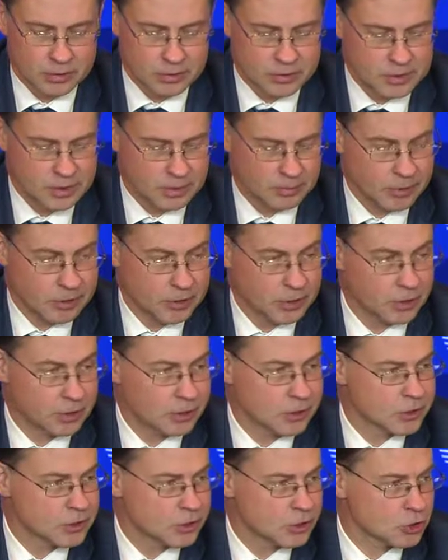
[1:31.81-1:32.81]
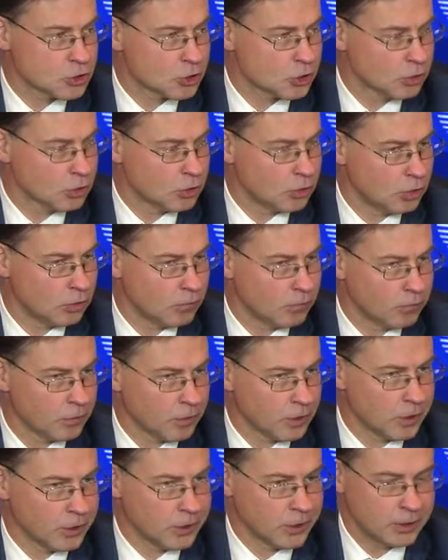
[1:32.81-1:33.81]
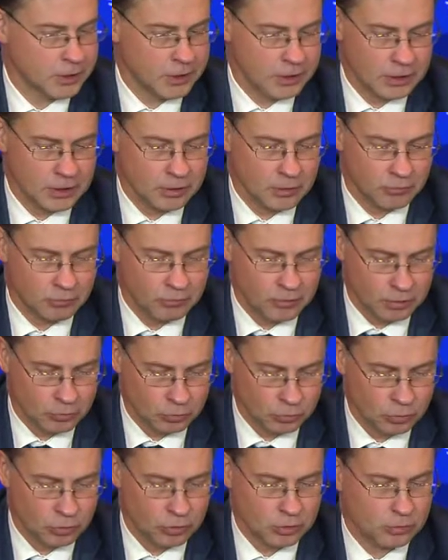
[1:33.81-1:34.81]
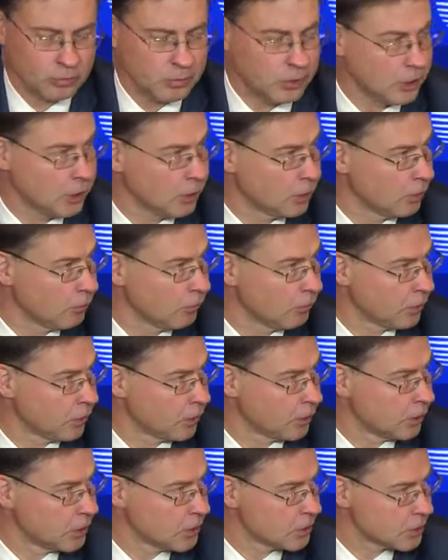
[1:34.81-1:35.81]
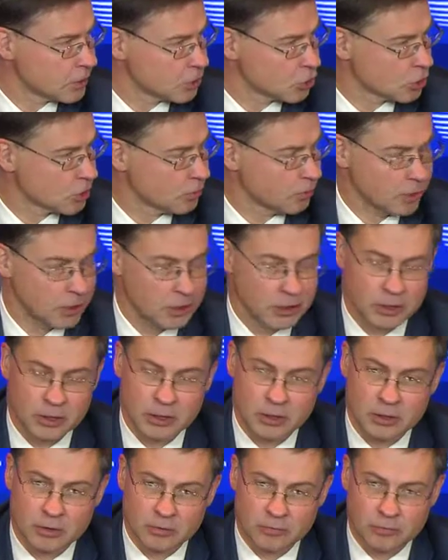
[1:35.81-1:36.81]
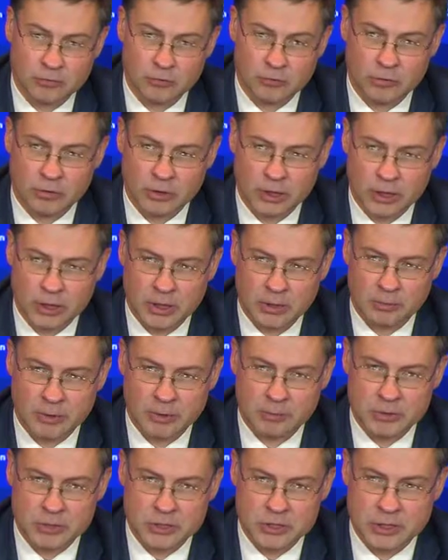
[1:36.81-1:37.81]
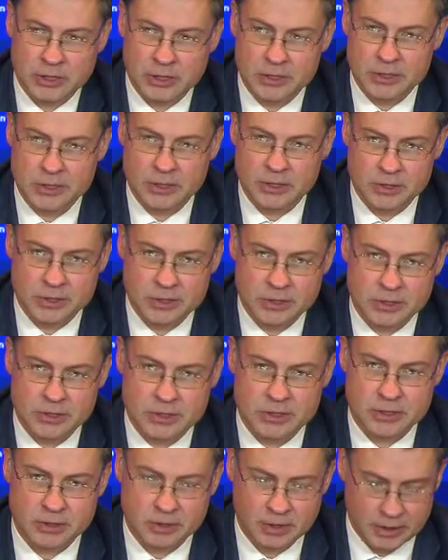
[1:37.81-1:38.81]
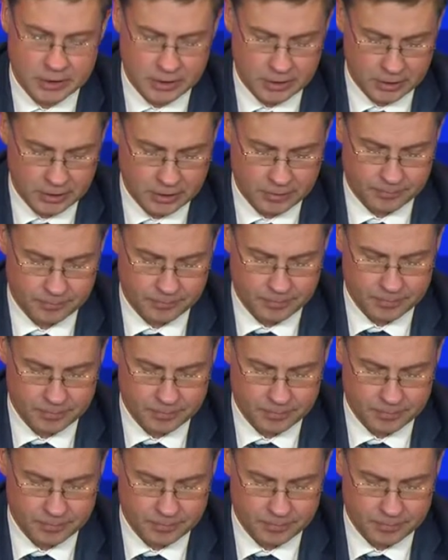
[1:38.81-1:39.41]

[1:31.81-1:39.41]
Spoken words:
Summit decision of a degree of autonomy of decision-making of Euro area member states in this area.